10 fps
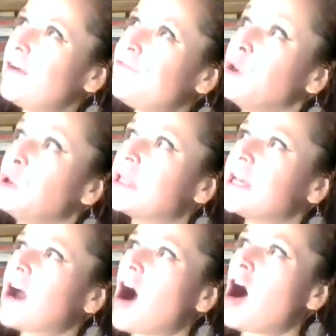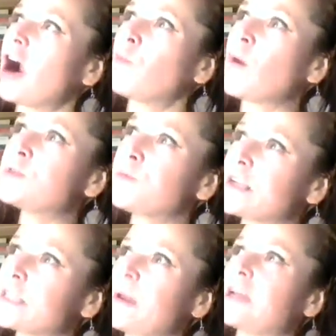fueling our
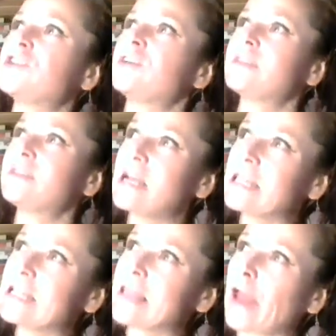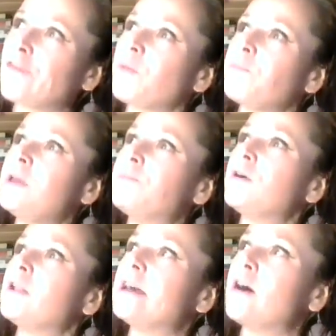westward expansion, stealing land from people,